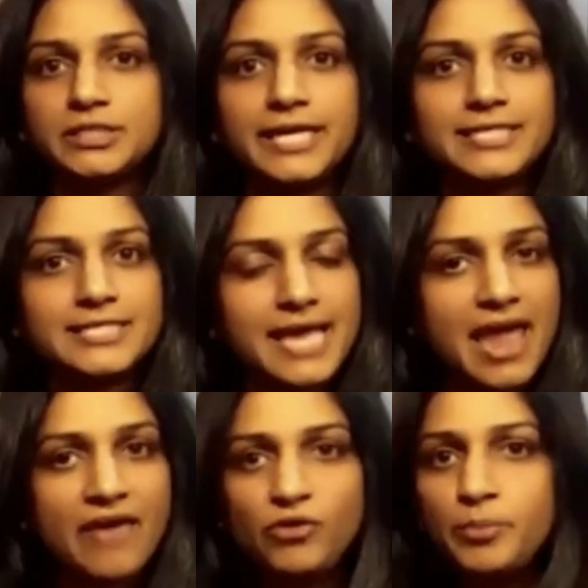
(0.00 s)
that has
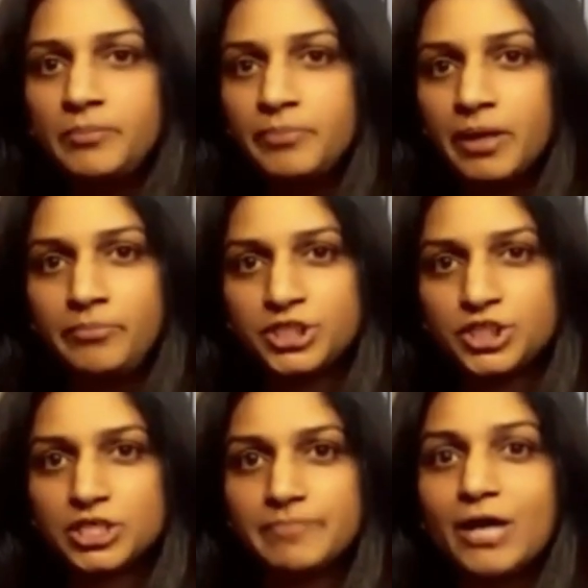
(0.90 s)
ever been
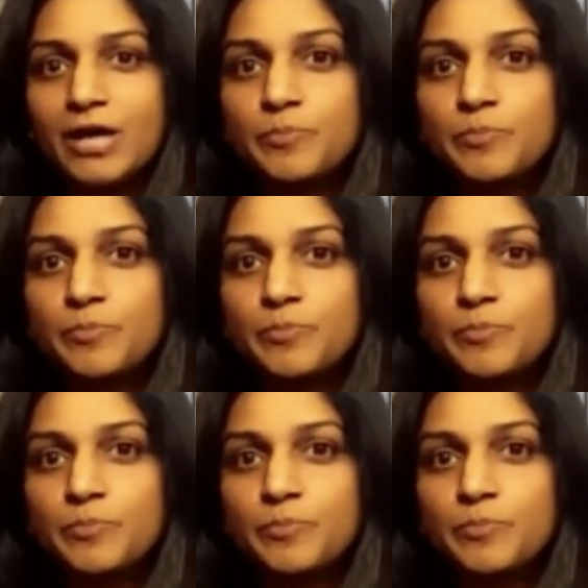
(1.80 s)
published about